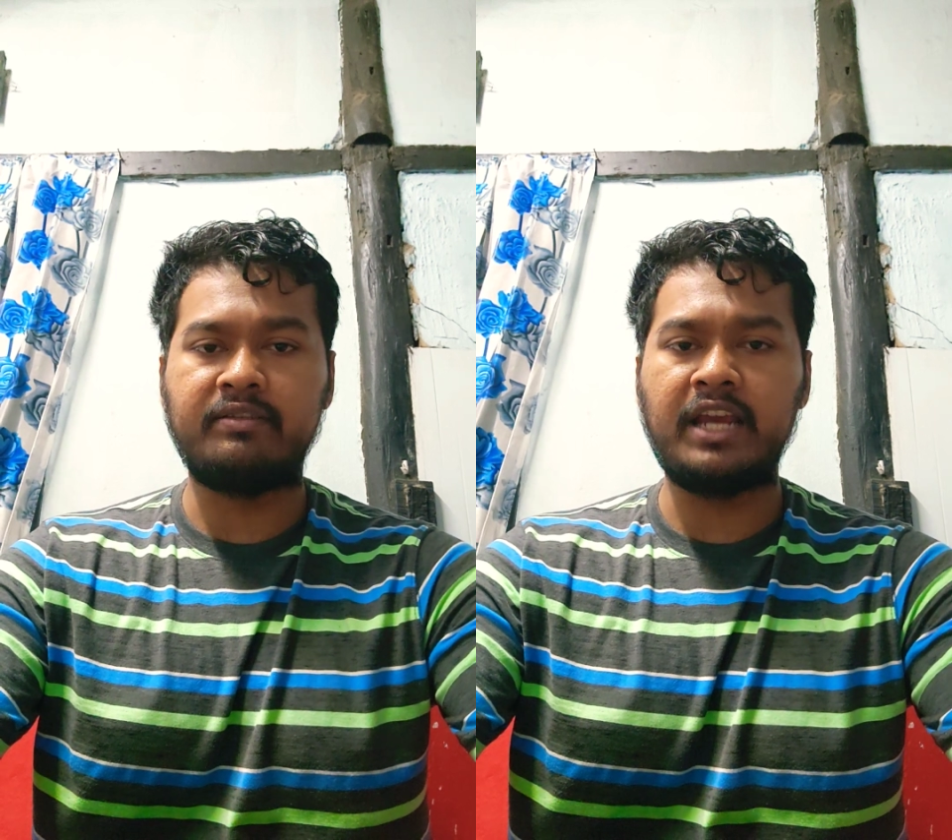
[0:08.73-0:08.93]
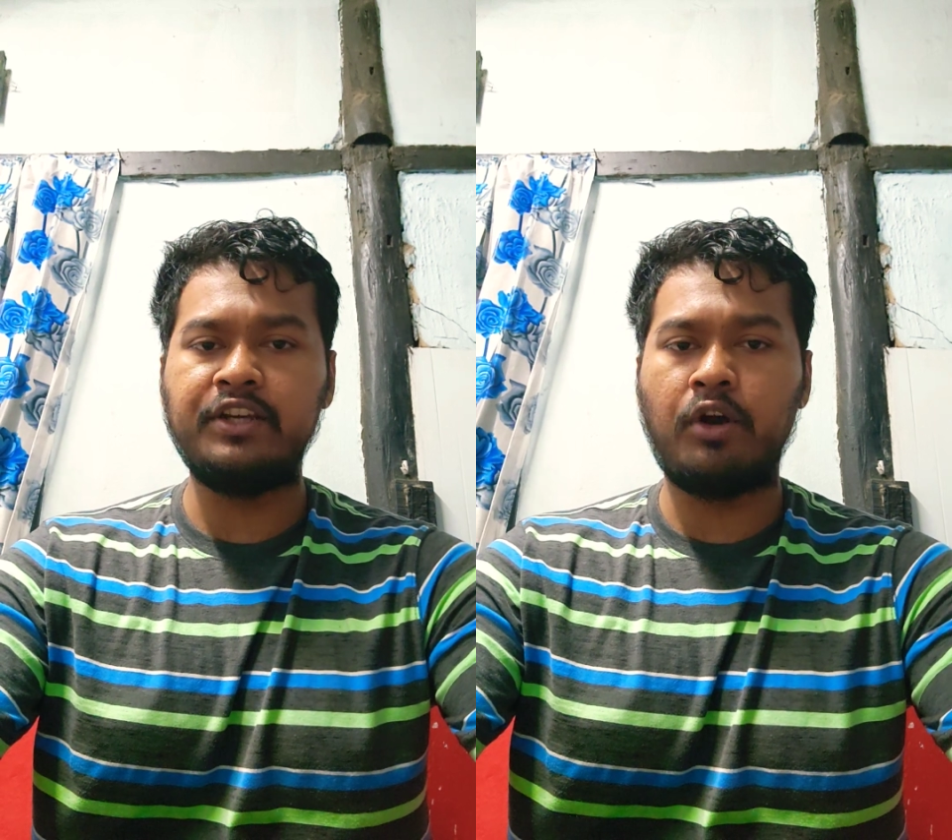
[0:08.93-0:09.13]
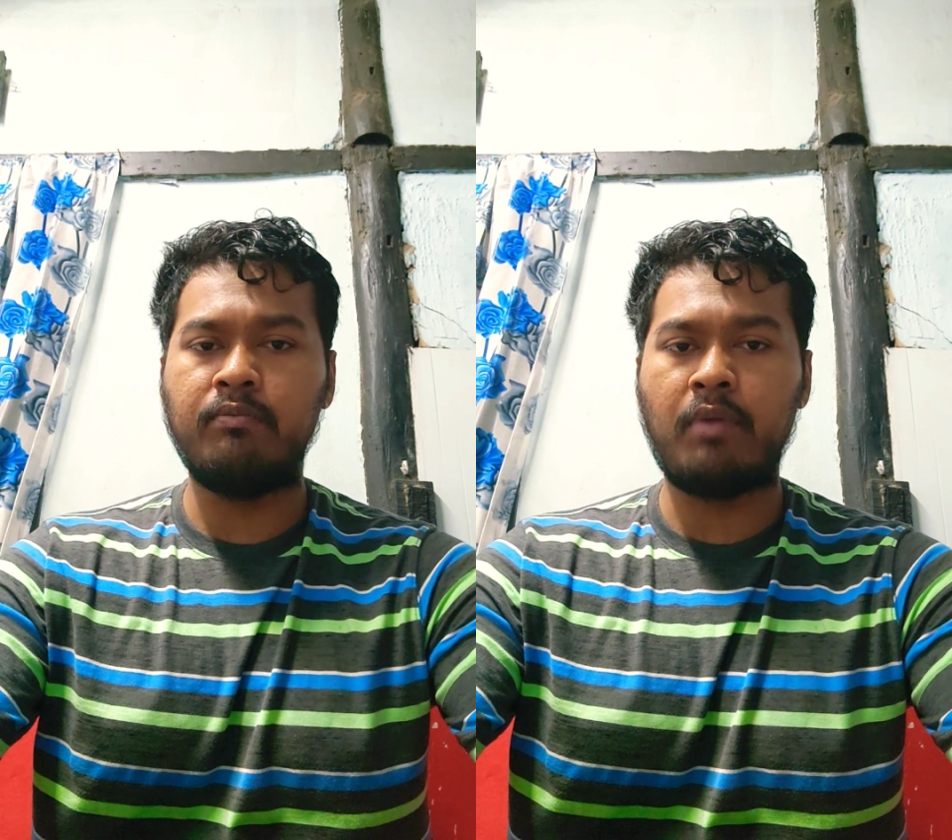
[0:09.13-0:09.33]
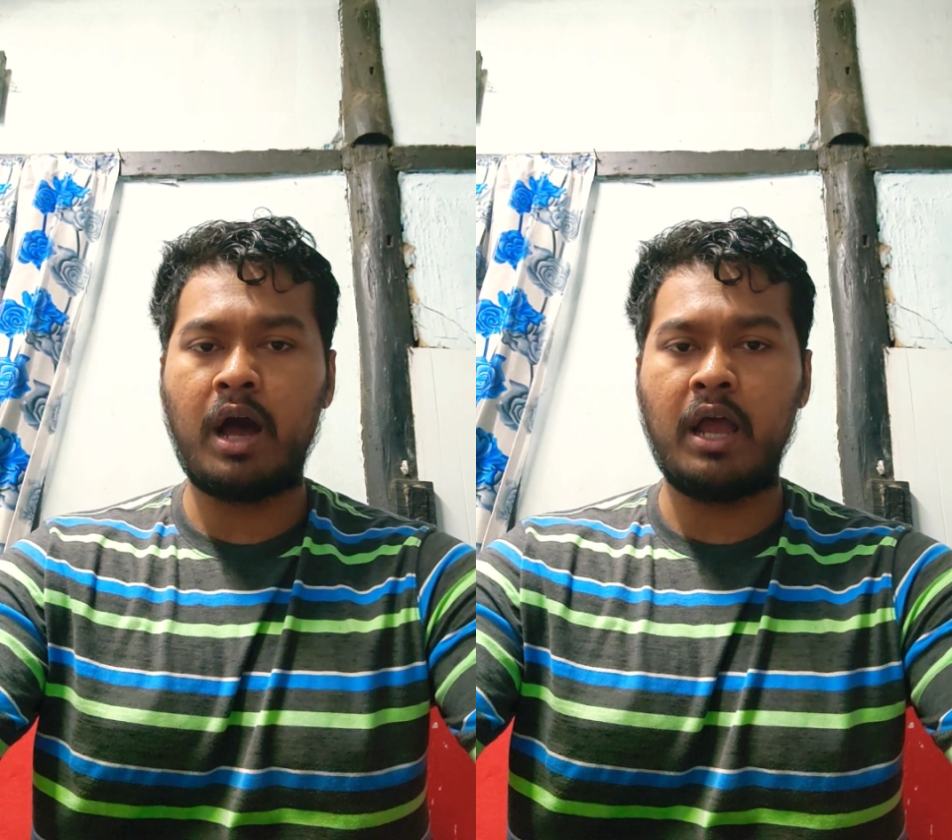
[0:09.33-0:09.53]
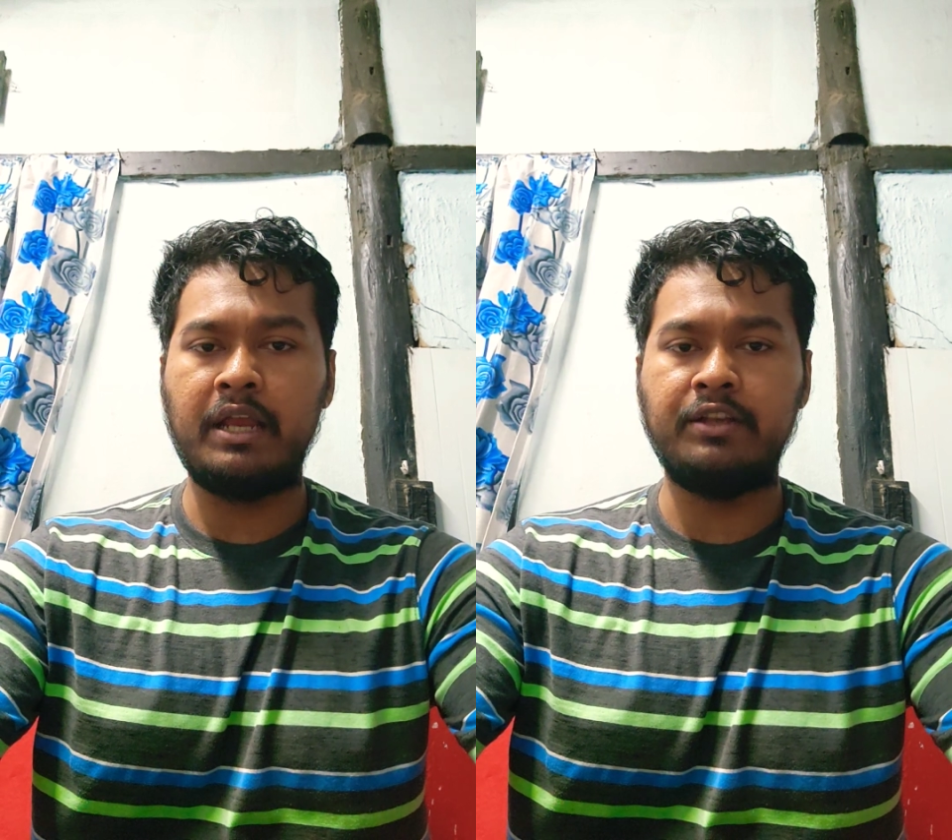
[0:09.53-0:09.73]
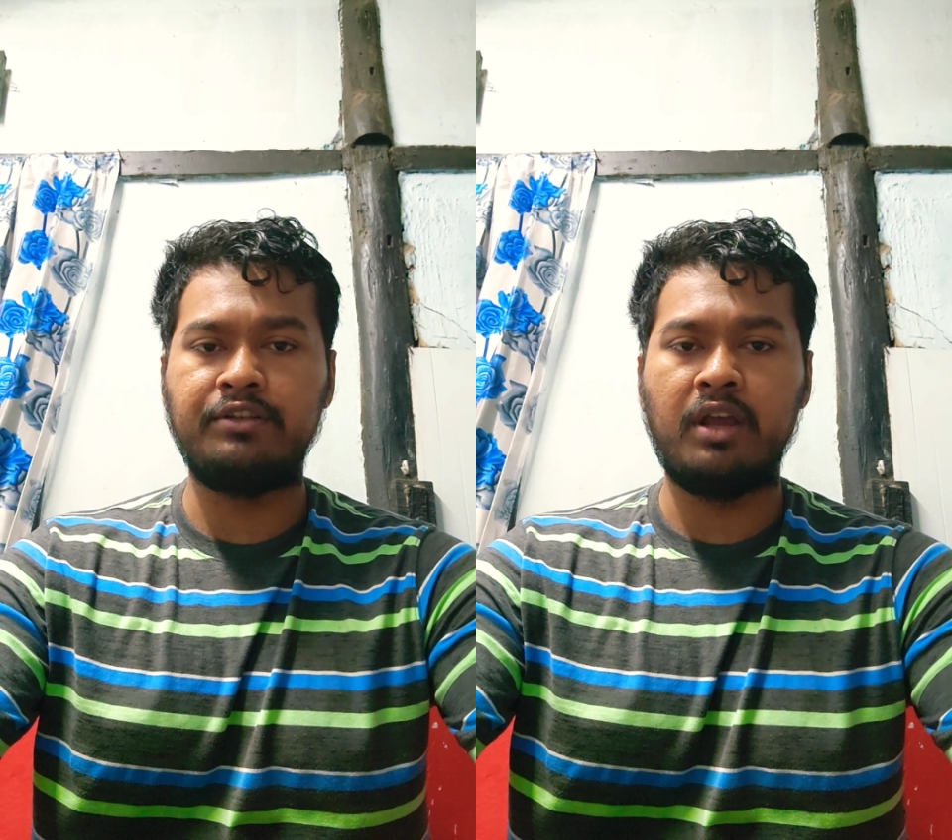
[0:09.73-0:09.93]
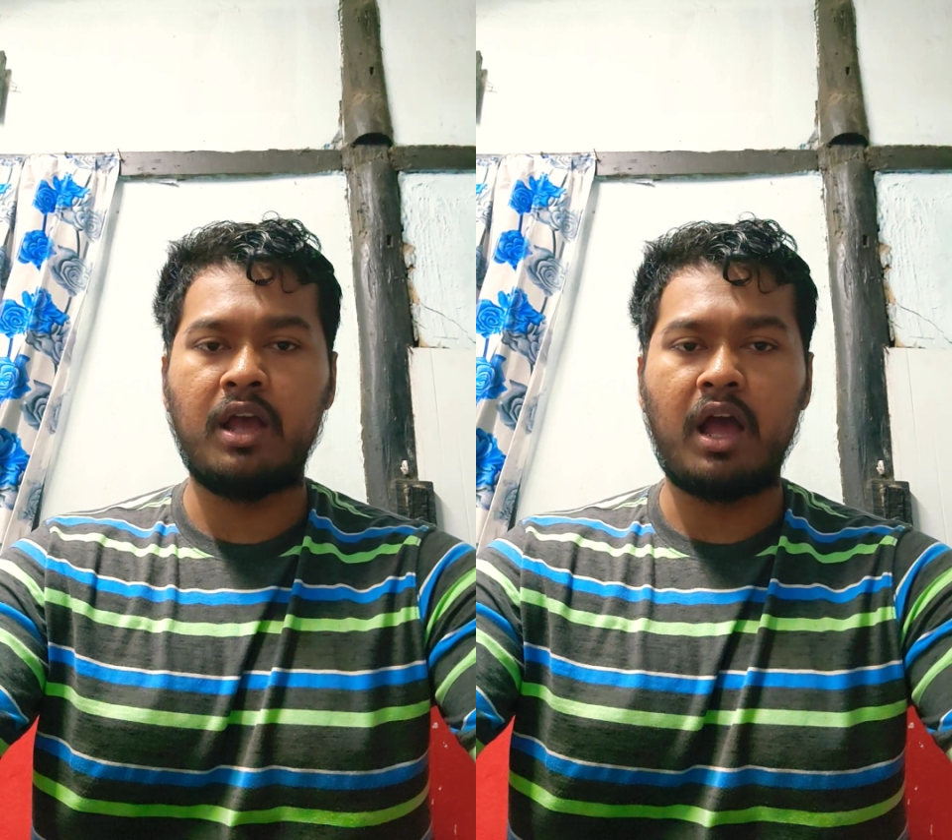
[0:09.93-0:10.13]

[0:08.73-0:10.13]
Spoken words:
state of mind,